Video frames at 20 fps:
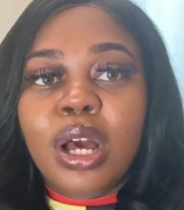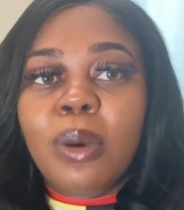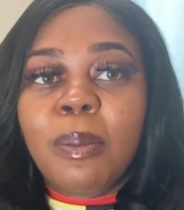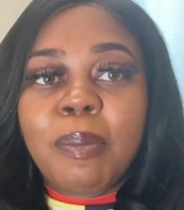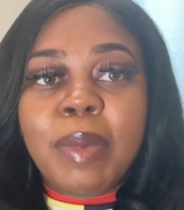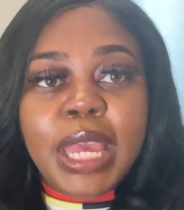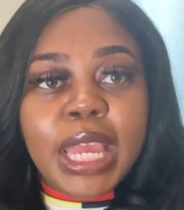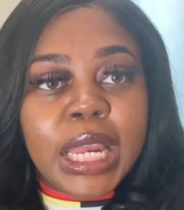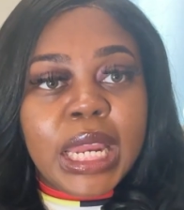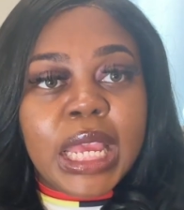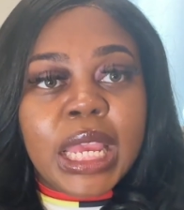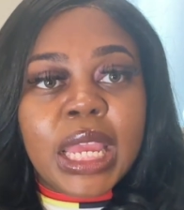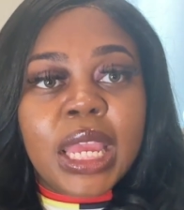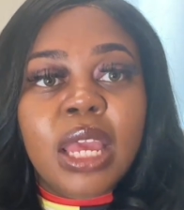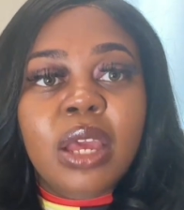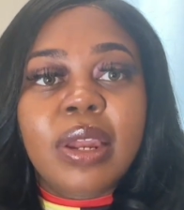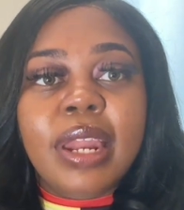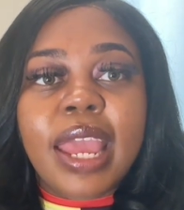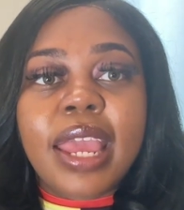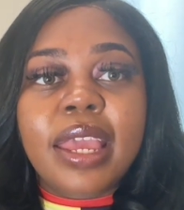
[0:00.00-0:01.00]

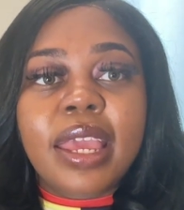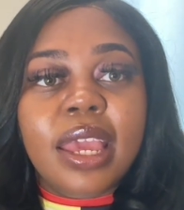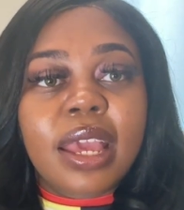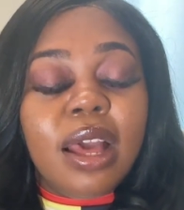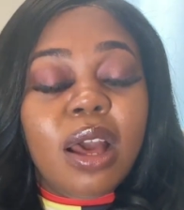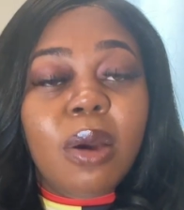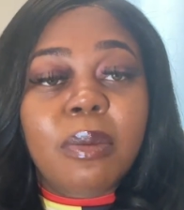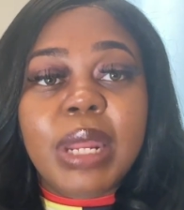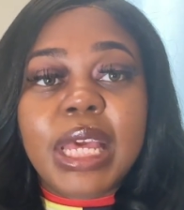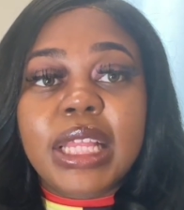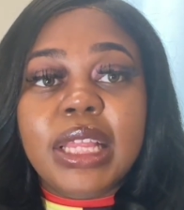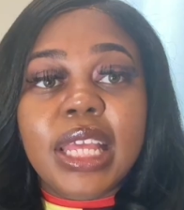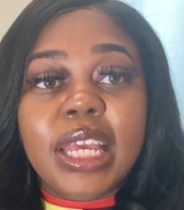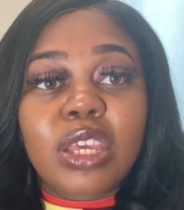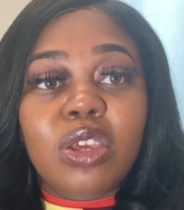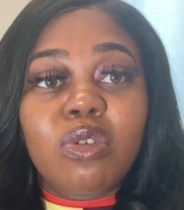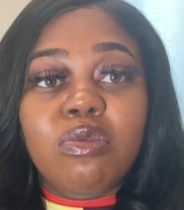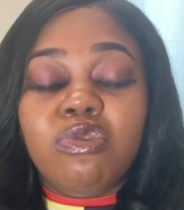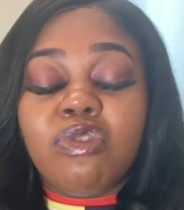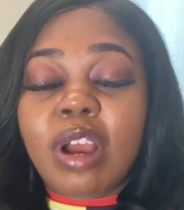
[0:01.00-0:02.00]
Meaning they get home, they
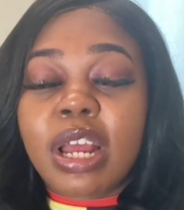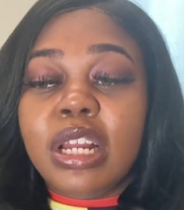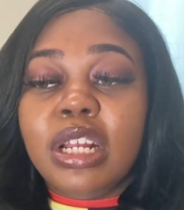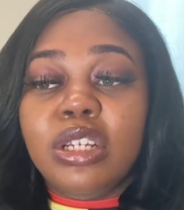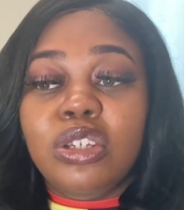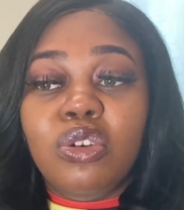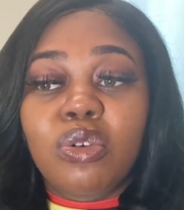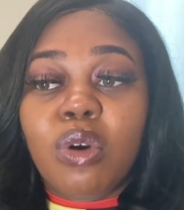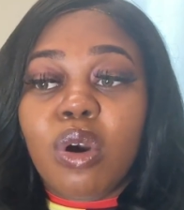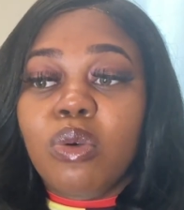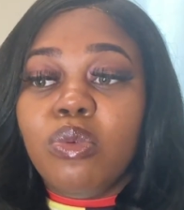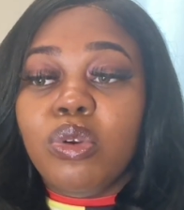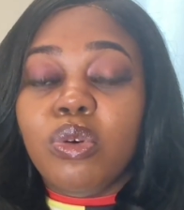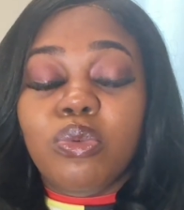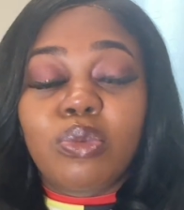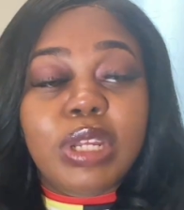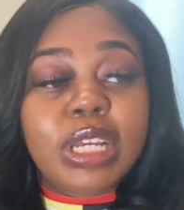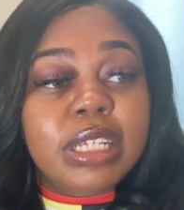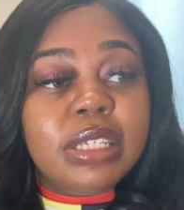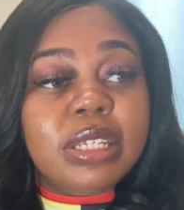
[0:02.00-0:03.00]
think you gonna do
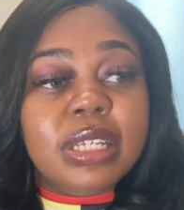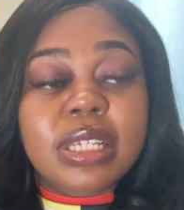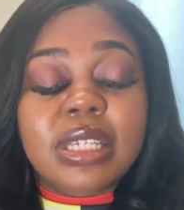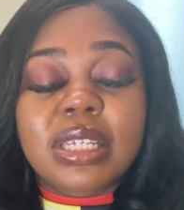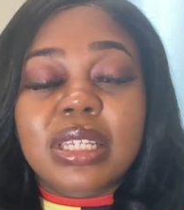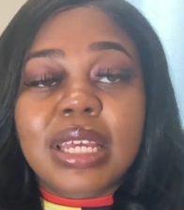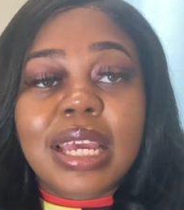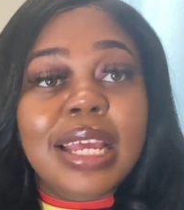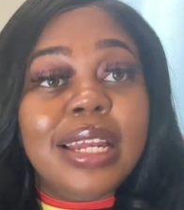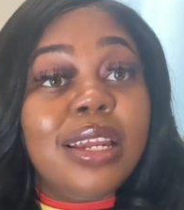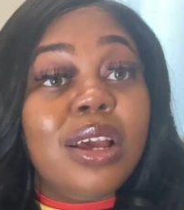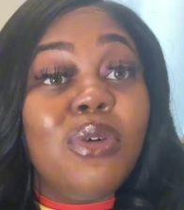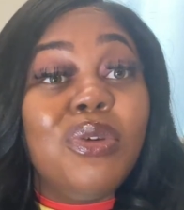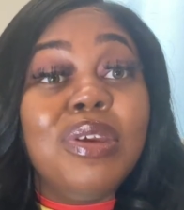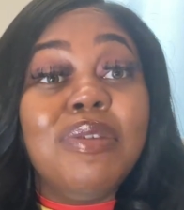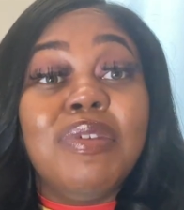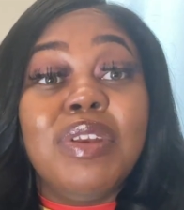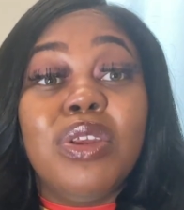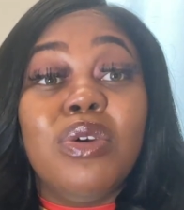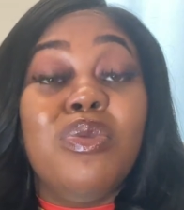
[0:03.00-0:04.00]
this and that. Don't
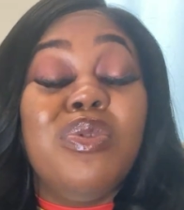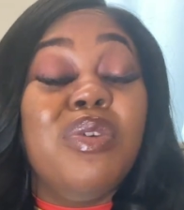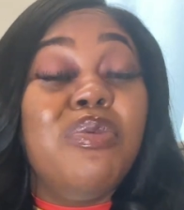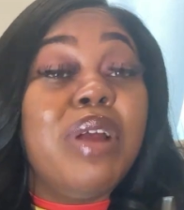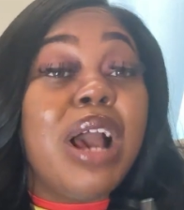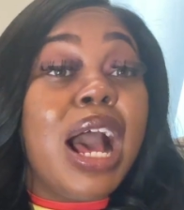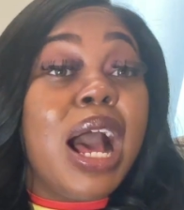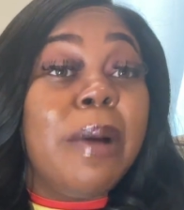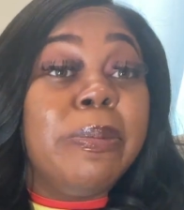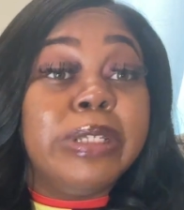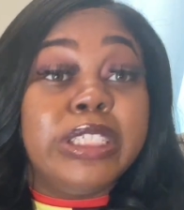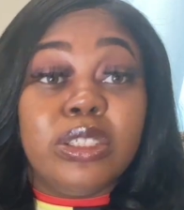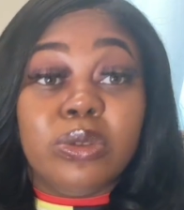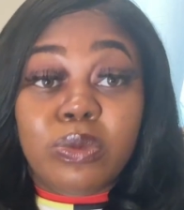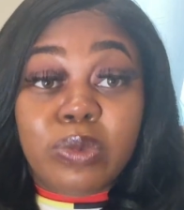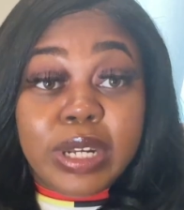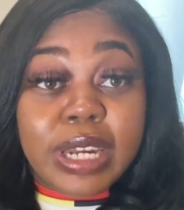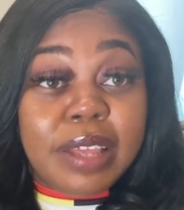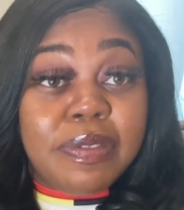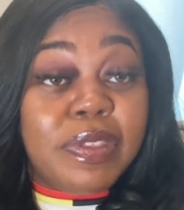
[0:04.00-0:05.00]
even do the opposite
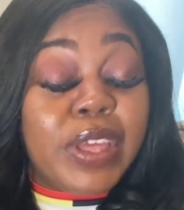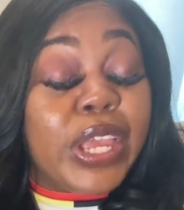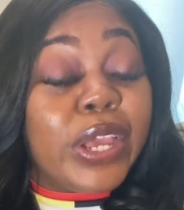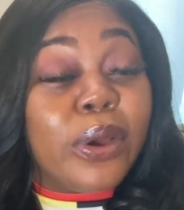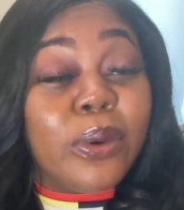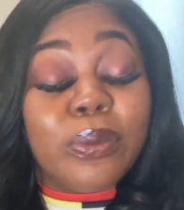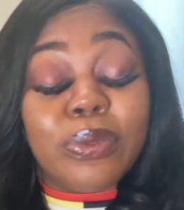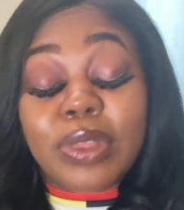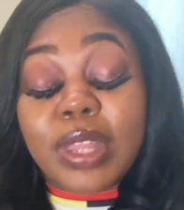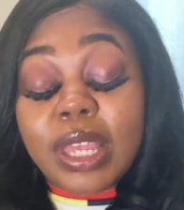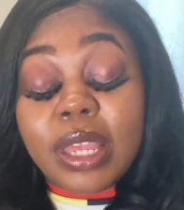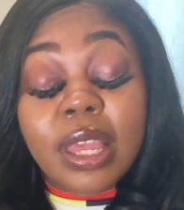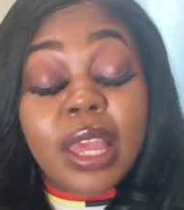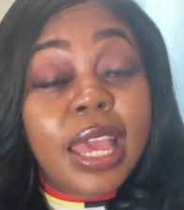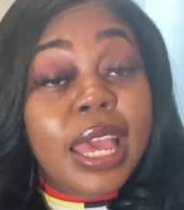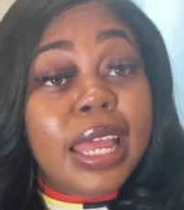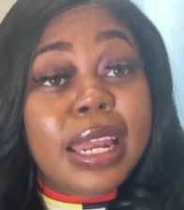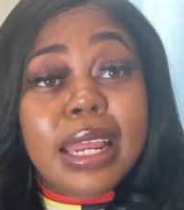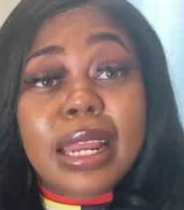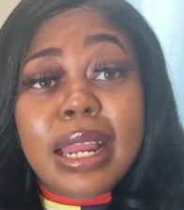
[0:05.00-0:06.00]
of what they think gonna think.
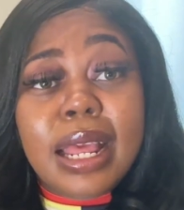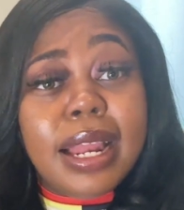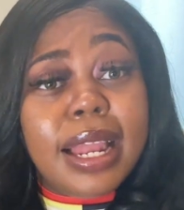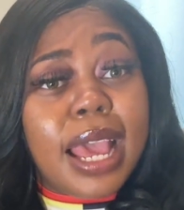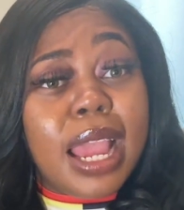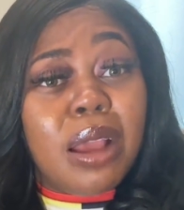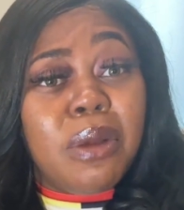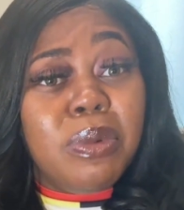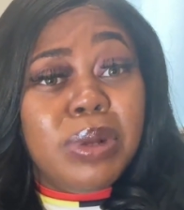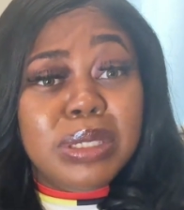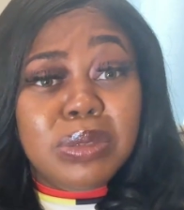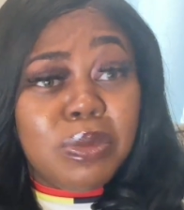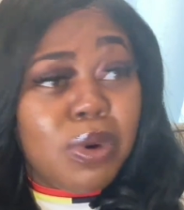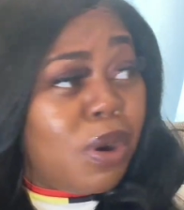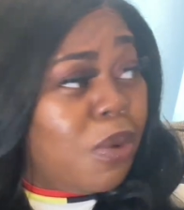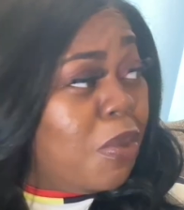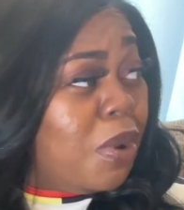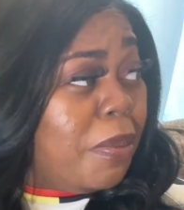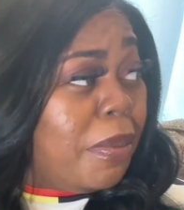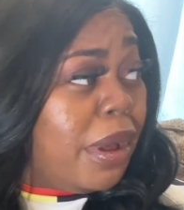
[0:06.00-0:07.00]
And then they like, what's
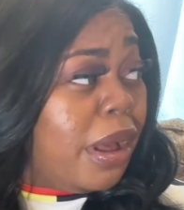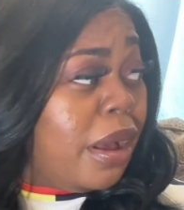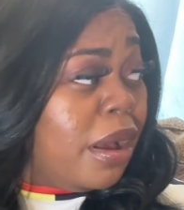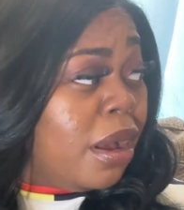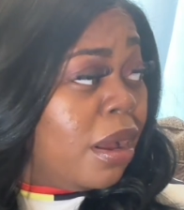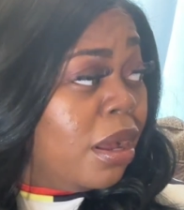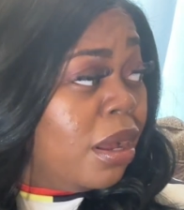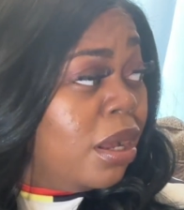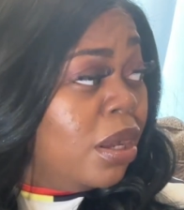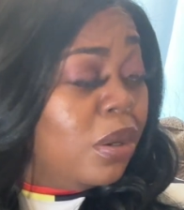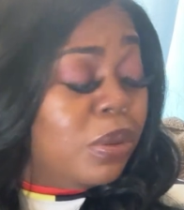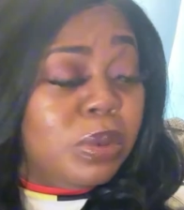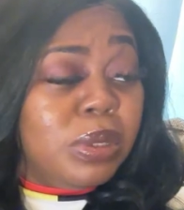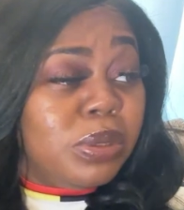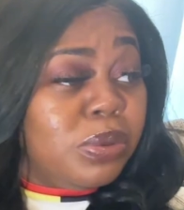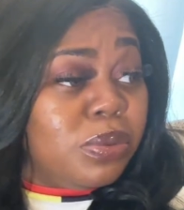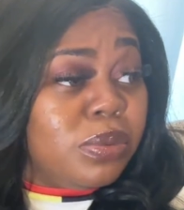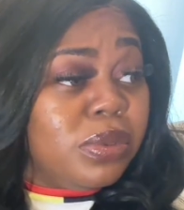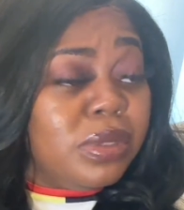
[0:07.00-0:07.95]
wrong with mom? What's